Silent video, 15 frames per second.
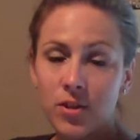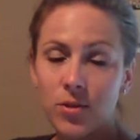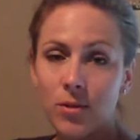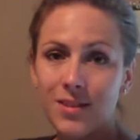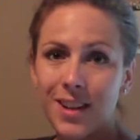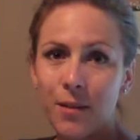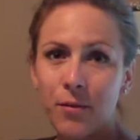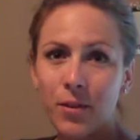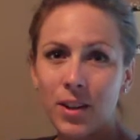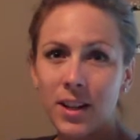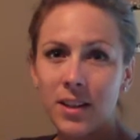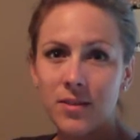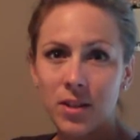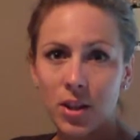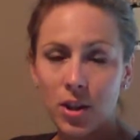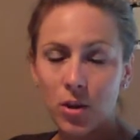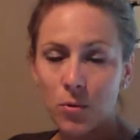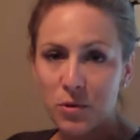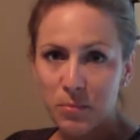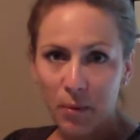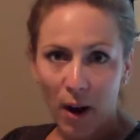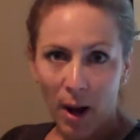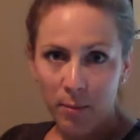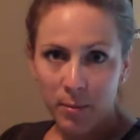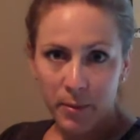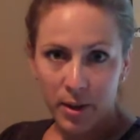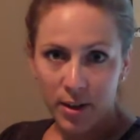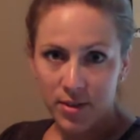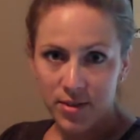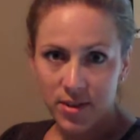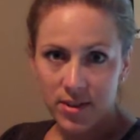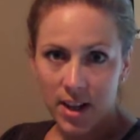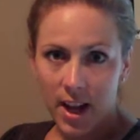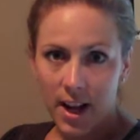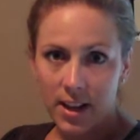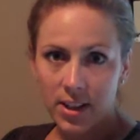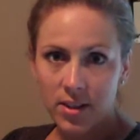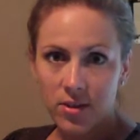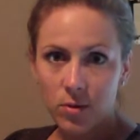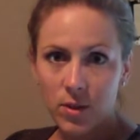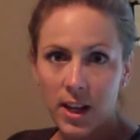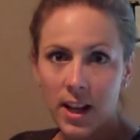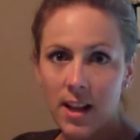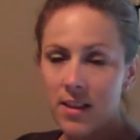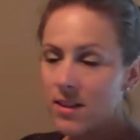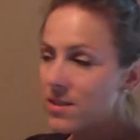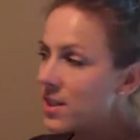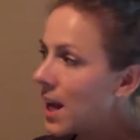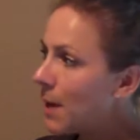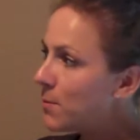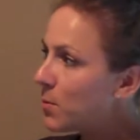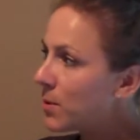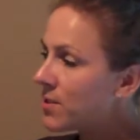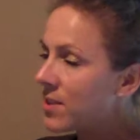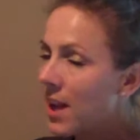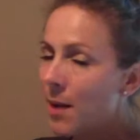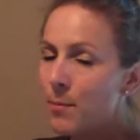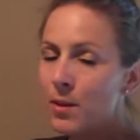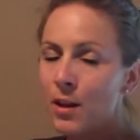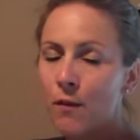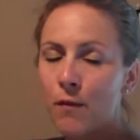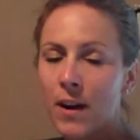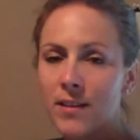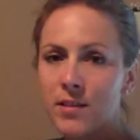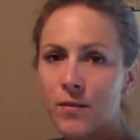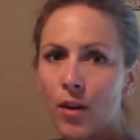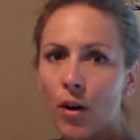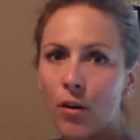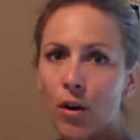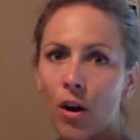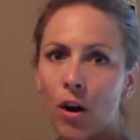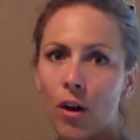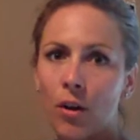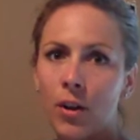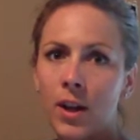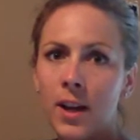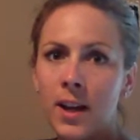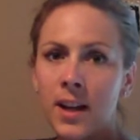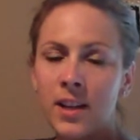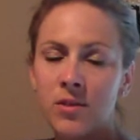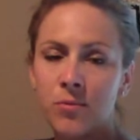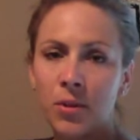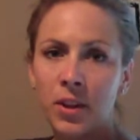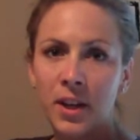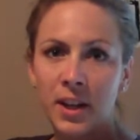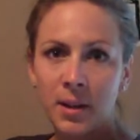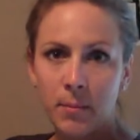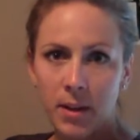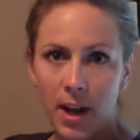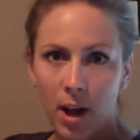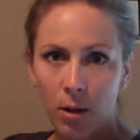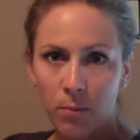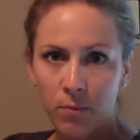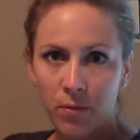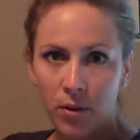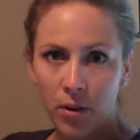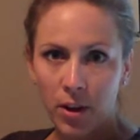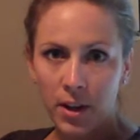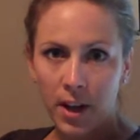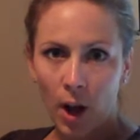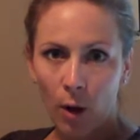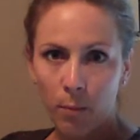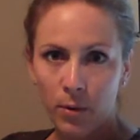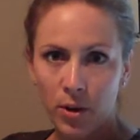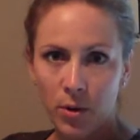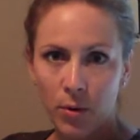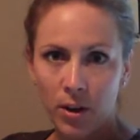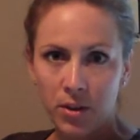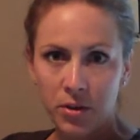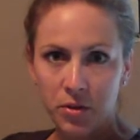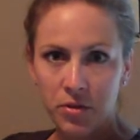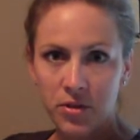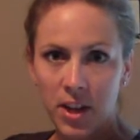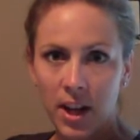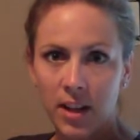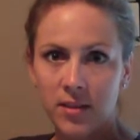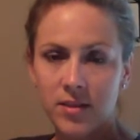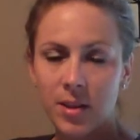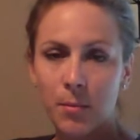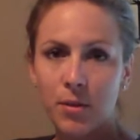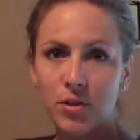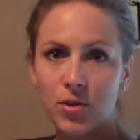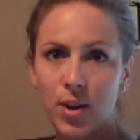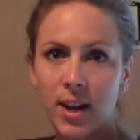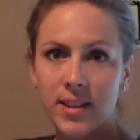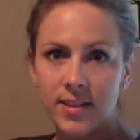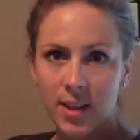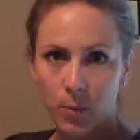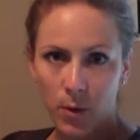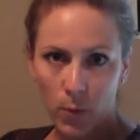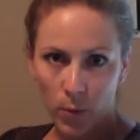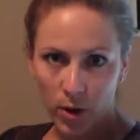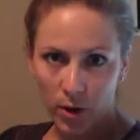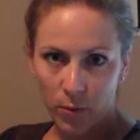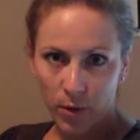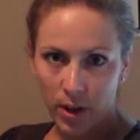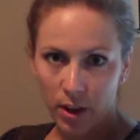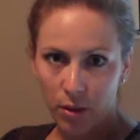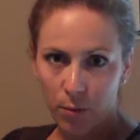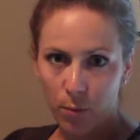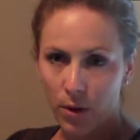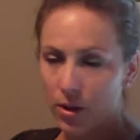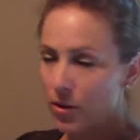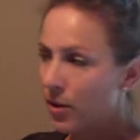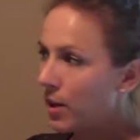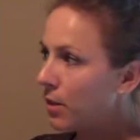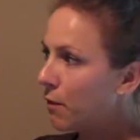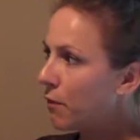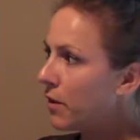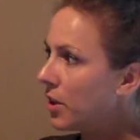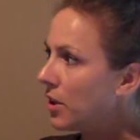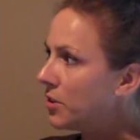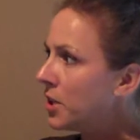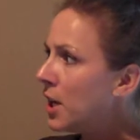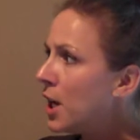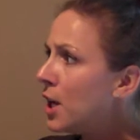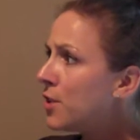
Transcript: So it definitely is a huge problem in our society. So taking this time to examine the effects of alcohol is really going to be helpful in helping you understand some of the trends that we work with when you're in the field.